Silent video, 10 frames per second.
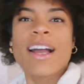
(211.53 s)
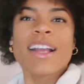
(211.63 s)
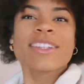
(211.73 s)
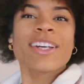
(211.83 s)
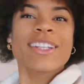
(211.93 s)

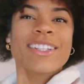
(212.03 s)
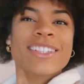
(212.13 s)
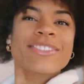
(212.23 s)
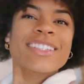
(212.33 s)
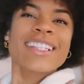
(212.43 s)
I thought it
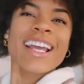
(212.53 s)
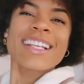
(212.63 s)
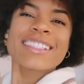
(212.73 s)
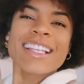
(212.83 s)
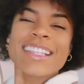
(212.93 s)
looked really
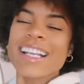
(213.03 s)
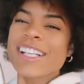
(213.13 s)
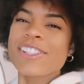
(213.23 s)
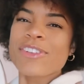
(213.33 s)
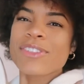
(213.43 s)
nice. I think I
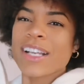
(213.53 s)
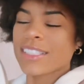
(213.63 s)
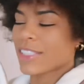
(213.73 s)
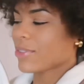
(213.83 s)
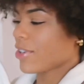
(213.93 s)
showed you guys this one